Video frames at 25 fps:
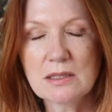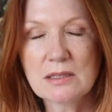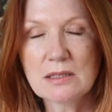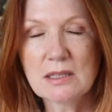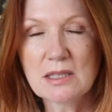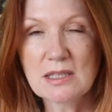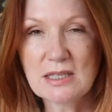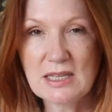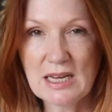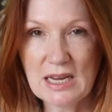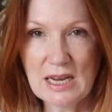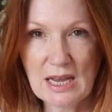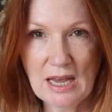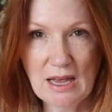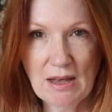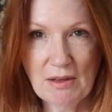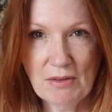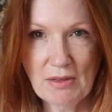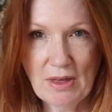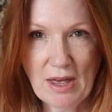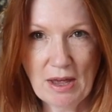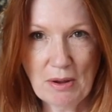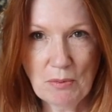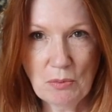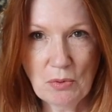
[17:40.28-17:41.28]
see
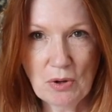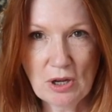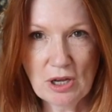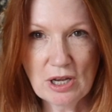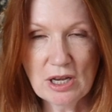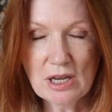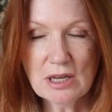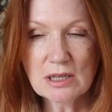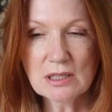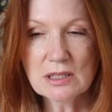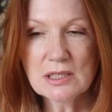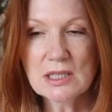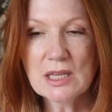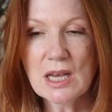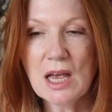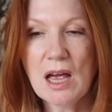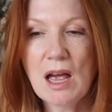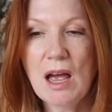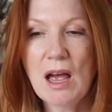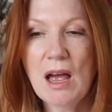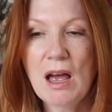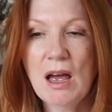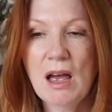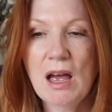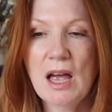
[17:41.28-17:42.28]
how that worked.
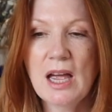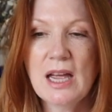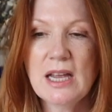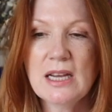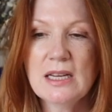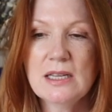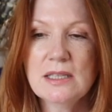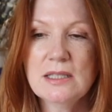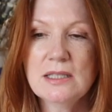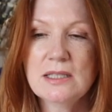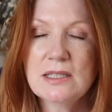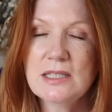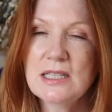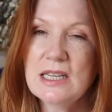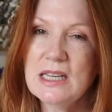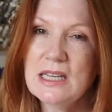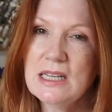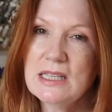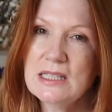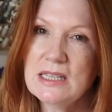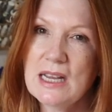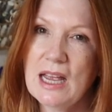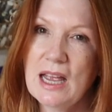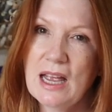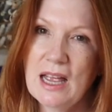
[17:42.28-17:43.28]
I
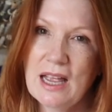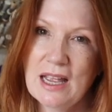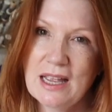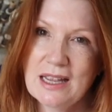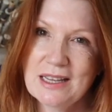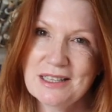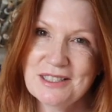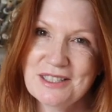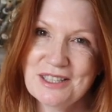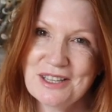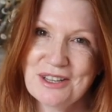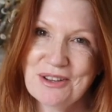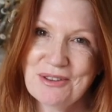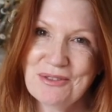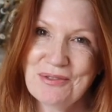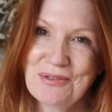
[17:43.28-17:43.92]
did add